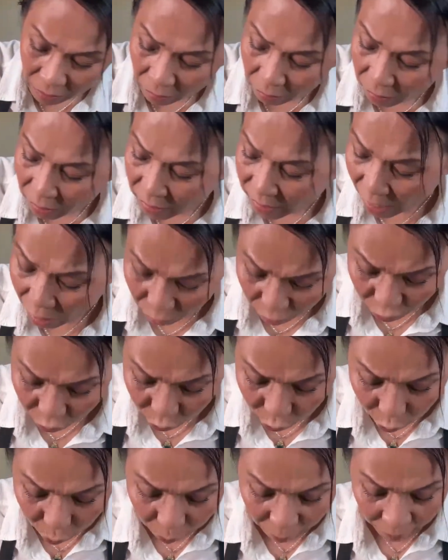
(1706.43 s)
sound
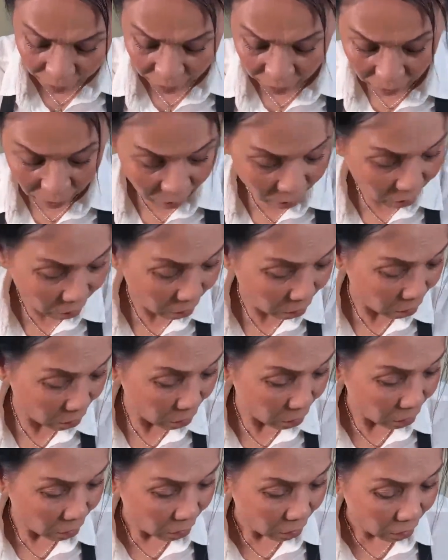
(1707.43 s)
stupid.
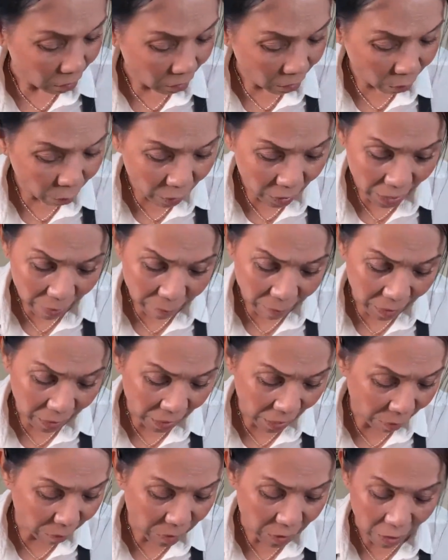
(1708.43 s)
You know what I mean?
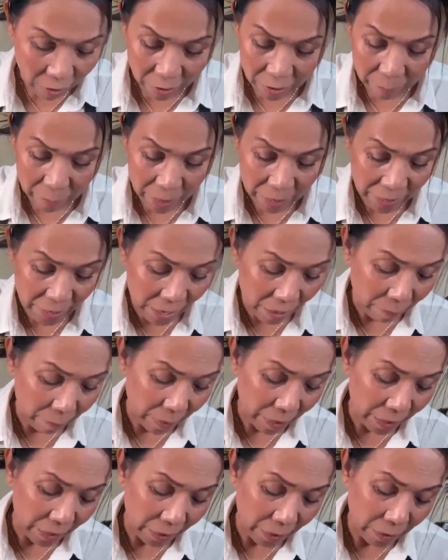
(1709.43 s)
I'm sorry about that,
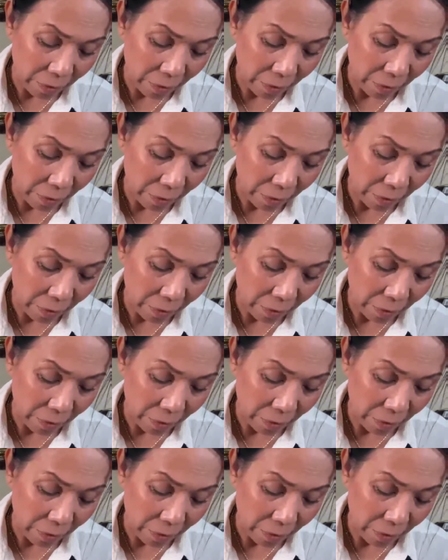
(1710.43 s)
but